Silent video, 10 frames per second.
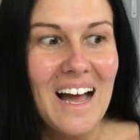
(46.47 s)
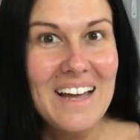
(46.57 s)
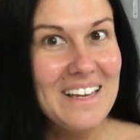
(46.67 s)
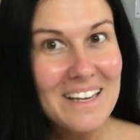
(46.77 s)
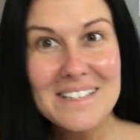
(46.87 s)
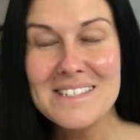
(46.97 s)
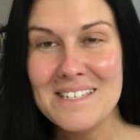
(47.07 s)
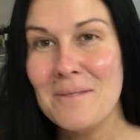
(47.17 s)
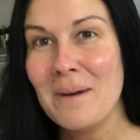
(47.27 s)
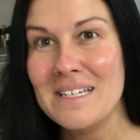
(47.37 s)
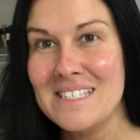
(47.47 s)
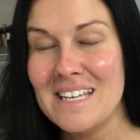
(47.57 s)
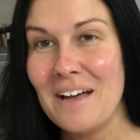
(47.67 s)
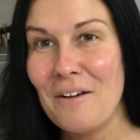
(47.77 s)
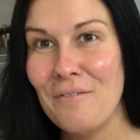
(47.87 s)
I can't see
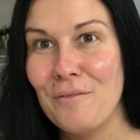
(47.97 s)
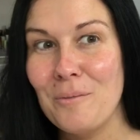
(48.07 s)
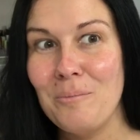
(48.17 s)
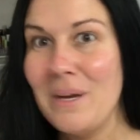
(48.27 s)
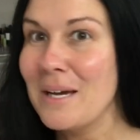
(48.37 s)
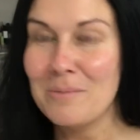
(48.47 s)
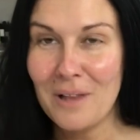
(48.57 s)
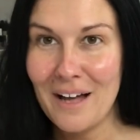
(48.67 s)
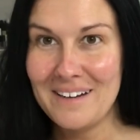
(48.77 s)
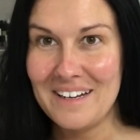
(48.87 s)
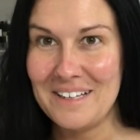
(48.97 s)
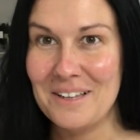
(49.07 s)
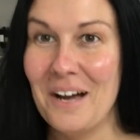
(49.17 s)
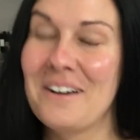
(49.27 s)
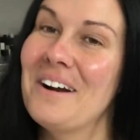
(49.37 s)
myself being blonde any
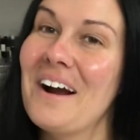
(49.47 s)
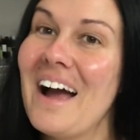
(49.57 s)
longer.